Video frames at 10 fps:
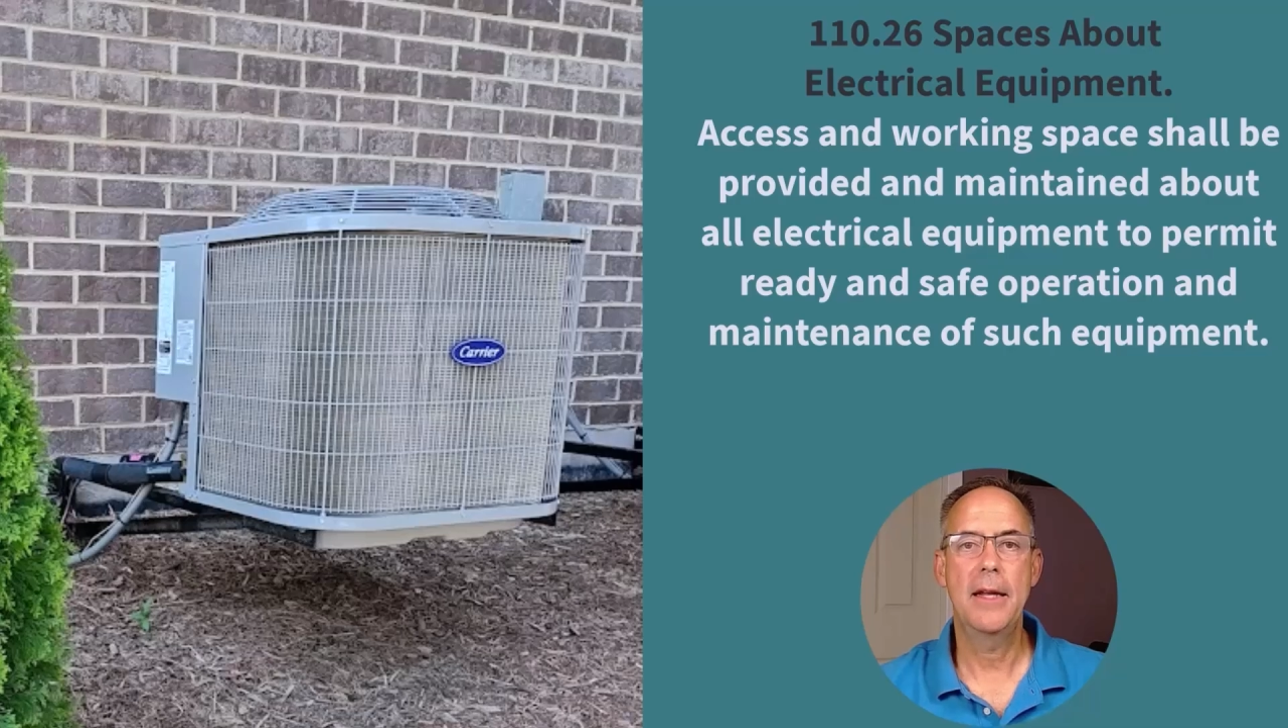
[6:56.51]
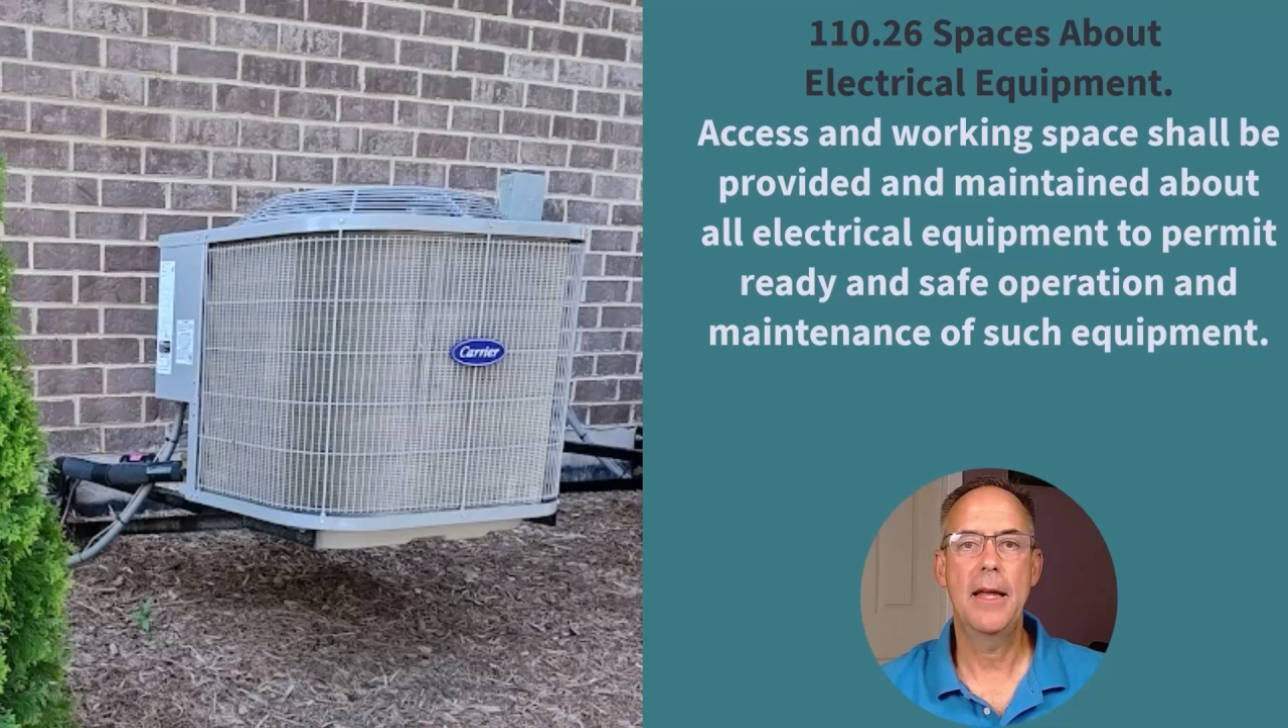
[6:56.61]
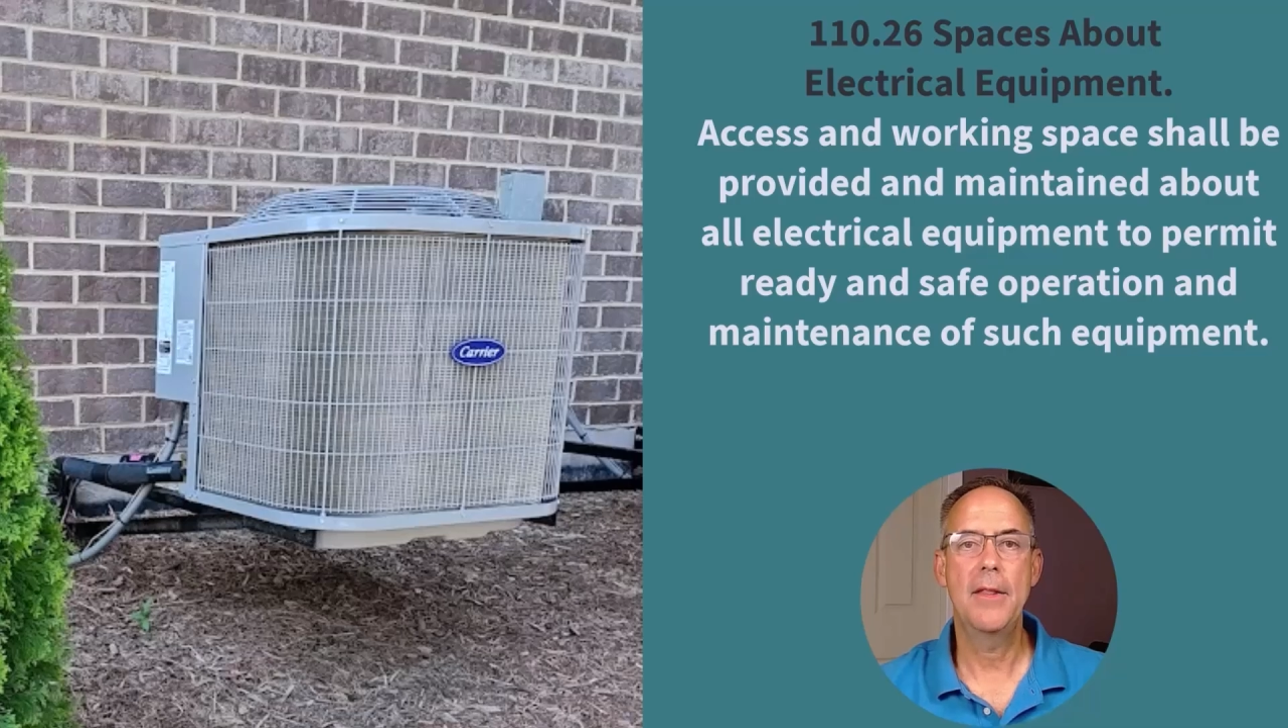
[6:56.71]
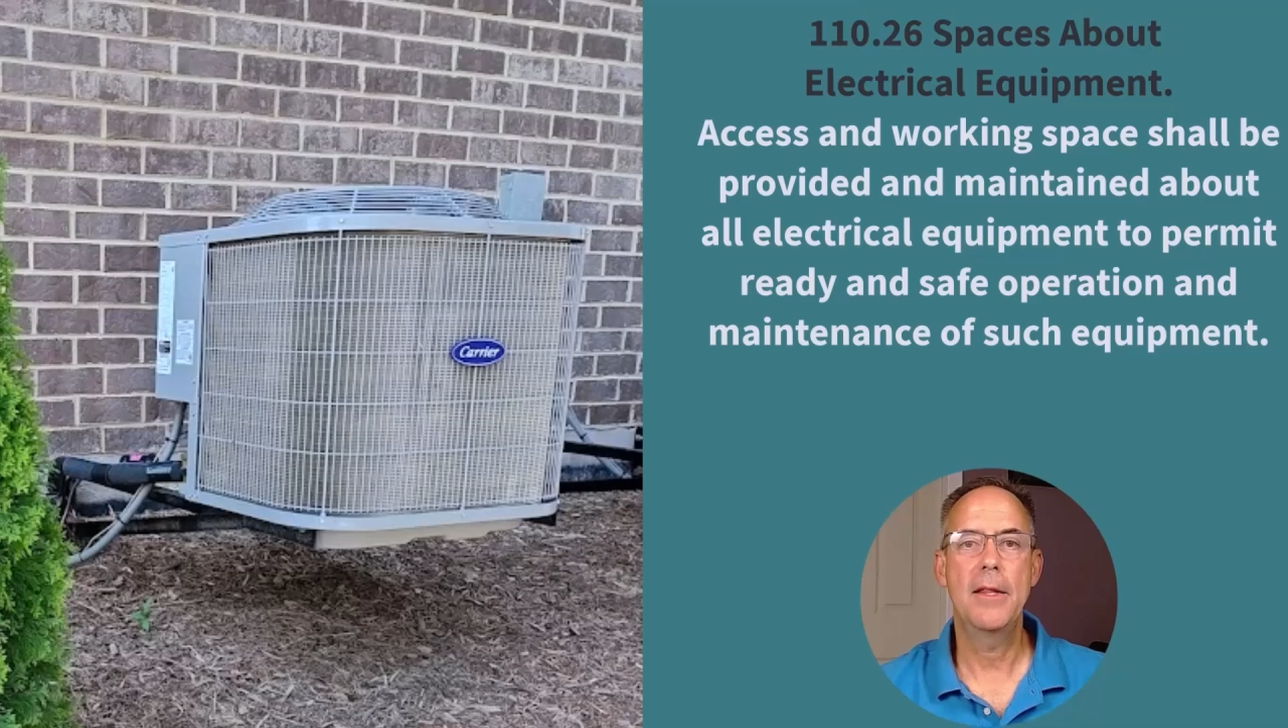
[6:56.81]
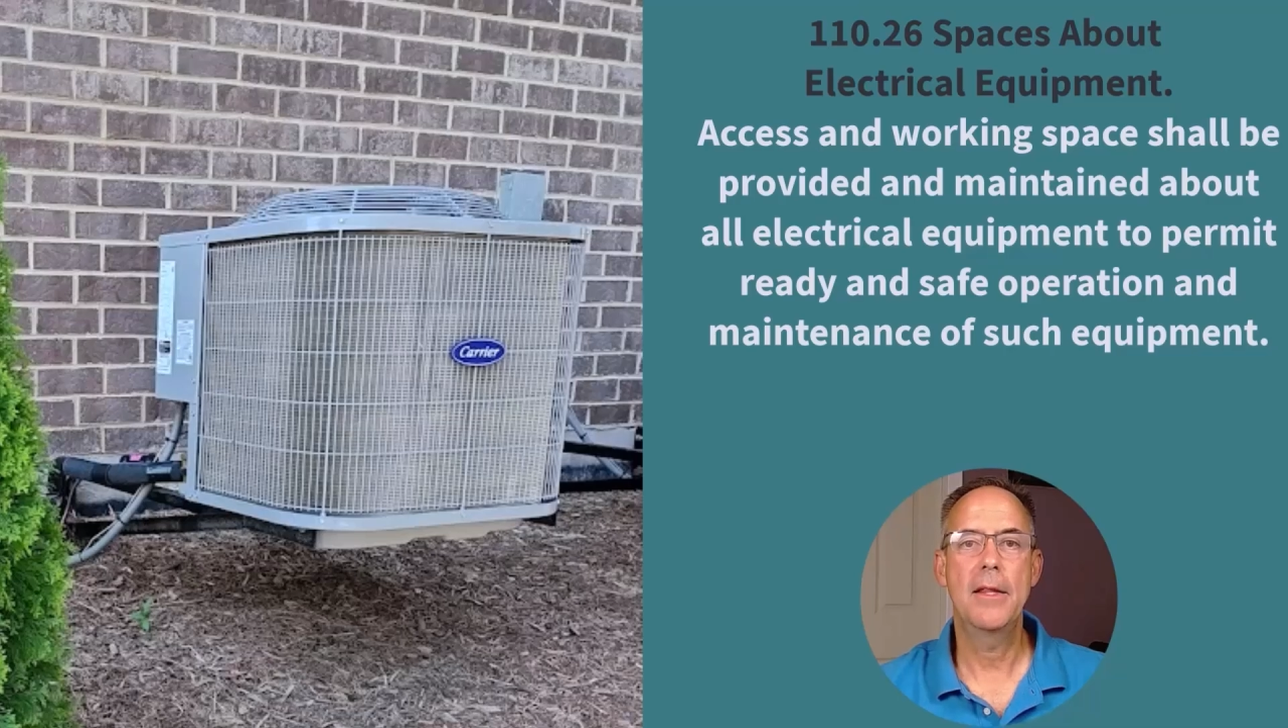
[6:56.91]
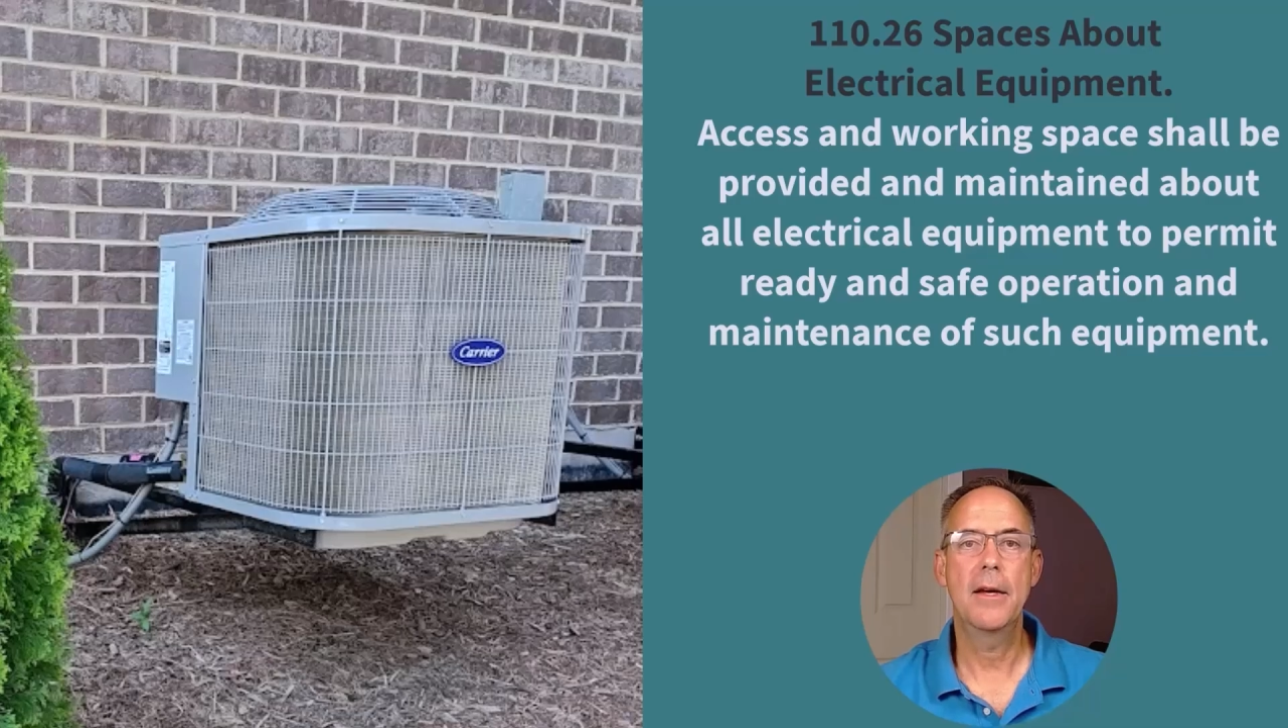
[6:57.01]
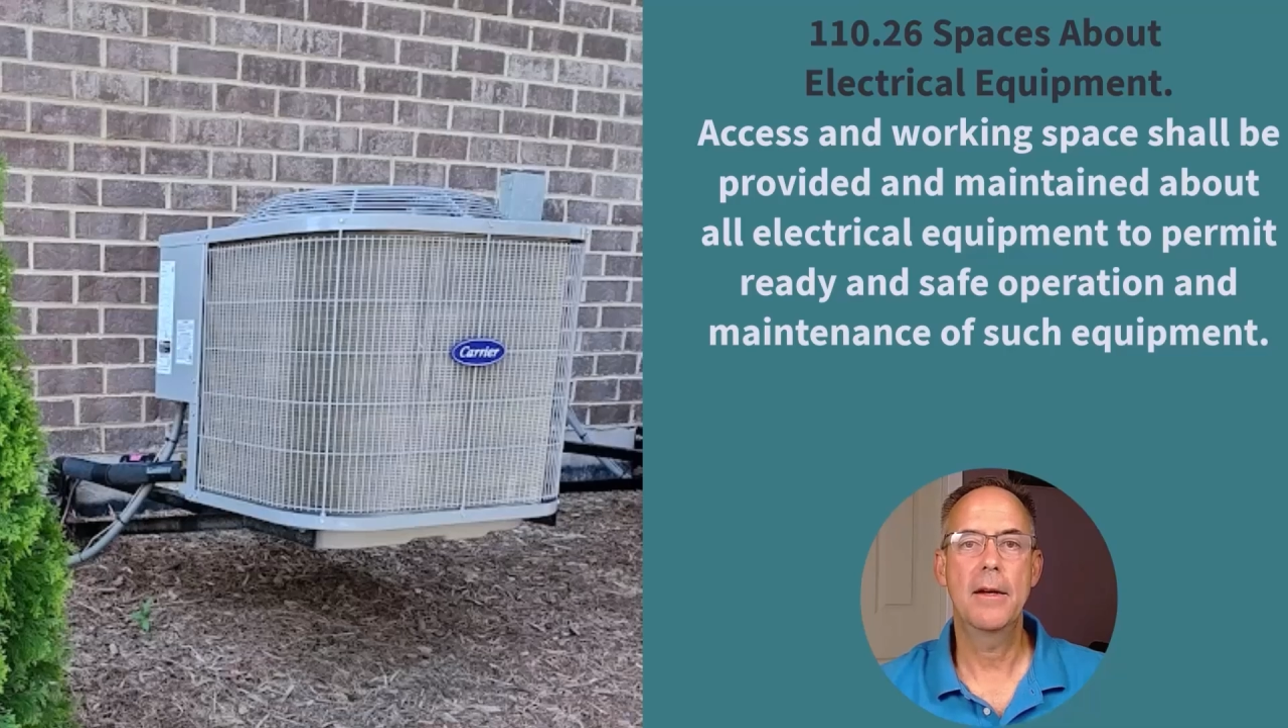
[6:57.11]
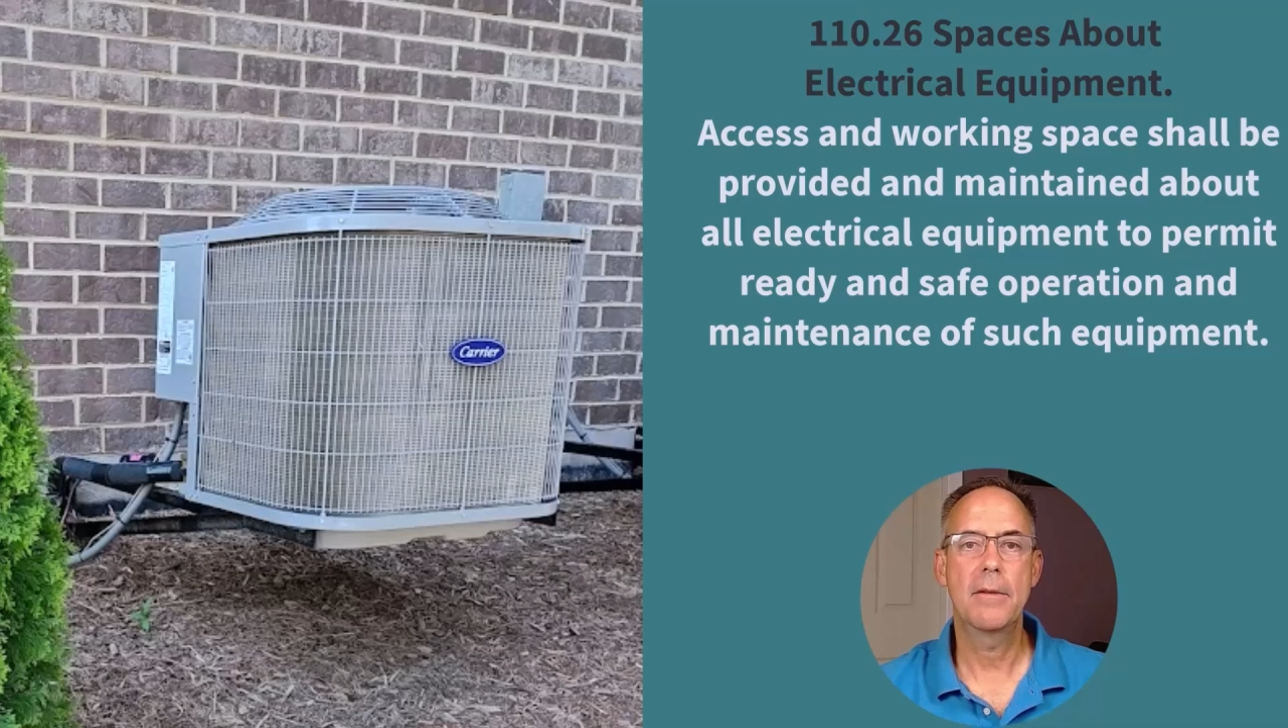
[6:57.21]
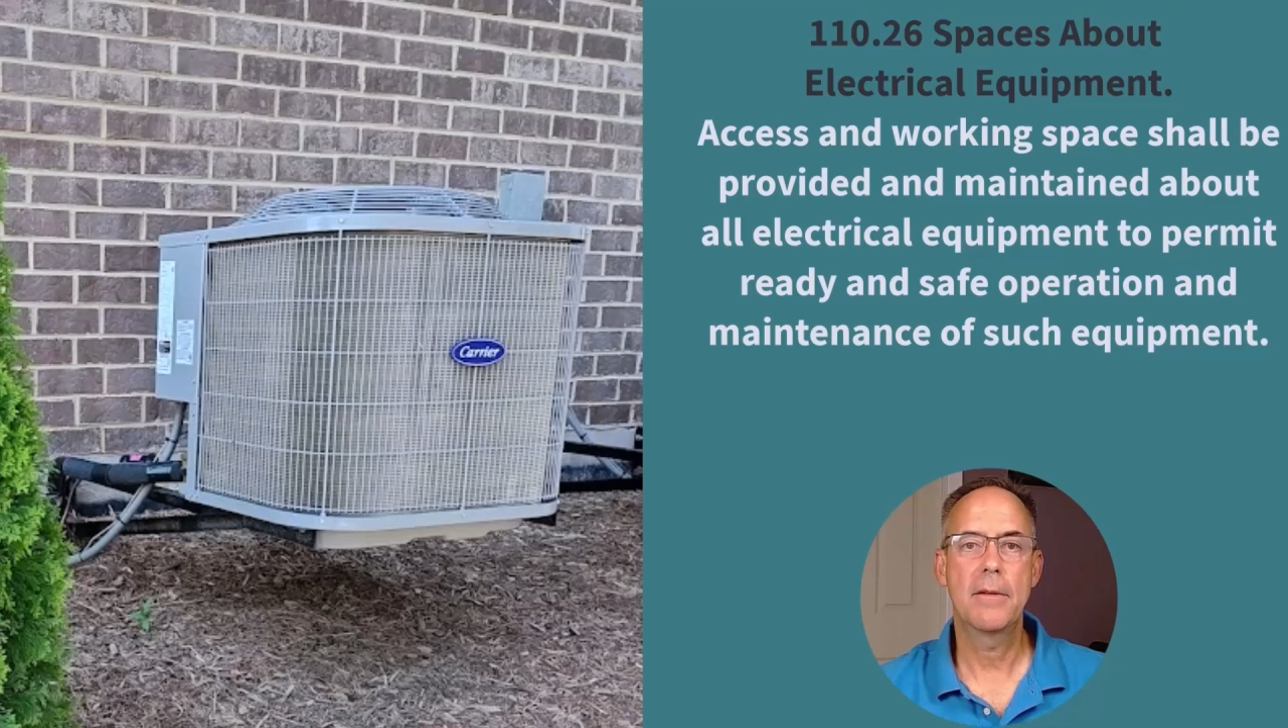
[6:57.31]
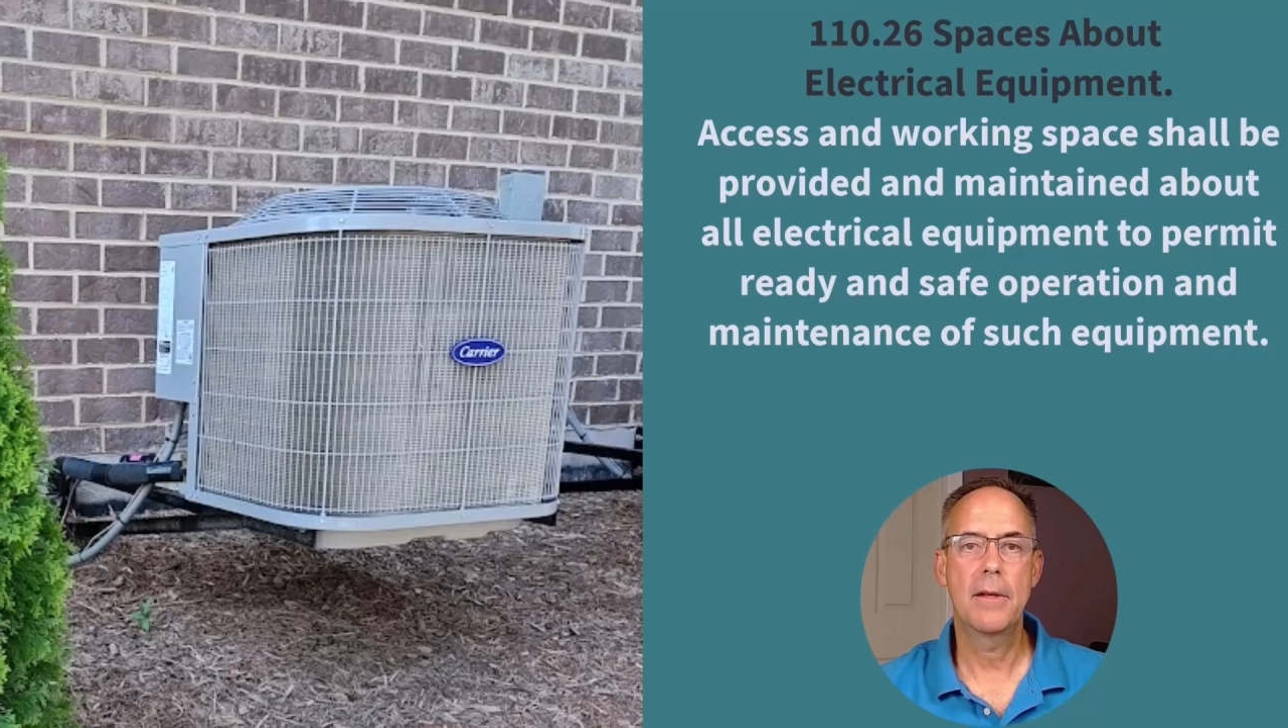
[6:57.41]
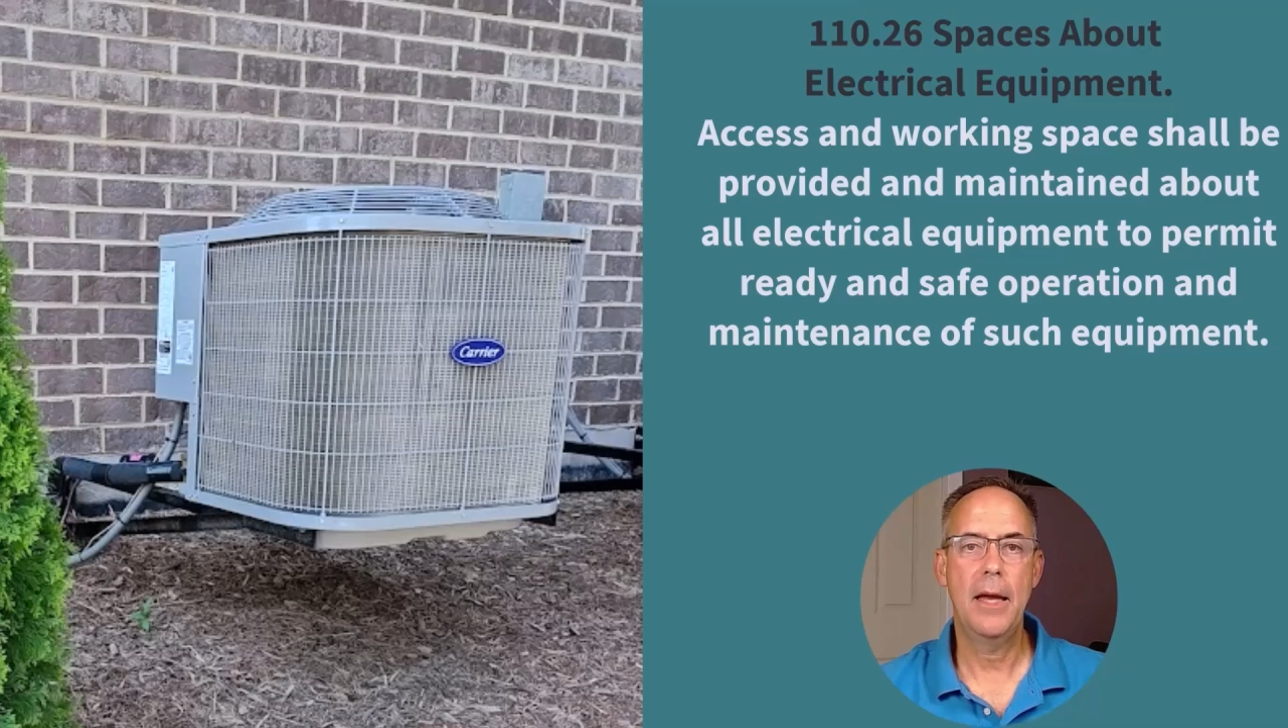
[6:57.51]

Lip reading: and then the